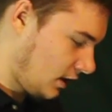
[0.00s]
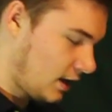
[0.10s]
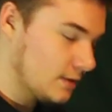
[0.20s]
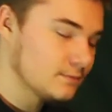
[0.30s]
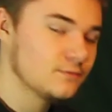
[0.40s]

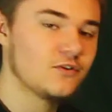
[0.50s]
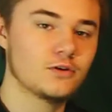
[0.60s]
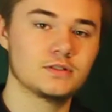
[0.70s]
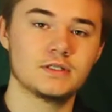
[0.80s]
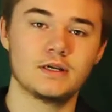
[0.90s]
I'm
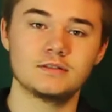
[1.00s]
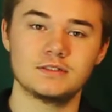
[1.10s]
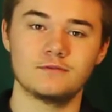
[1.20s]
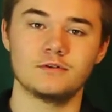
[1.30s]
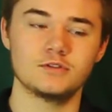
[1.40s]
focusing on
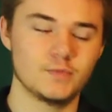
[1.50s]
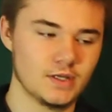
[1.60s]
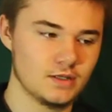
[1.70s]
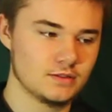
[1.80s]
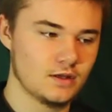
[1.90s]
cell phones
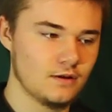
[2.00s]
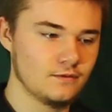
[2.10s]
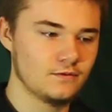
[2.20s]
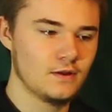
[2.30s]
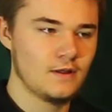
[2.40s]
because of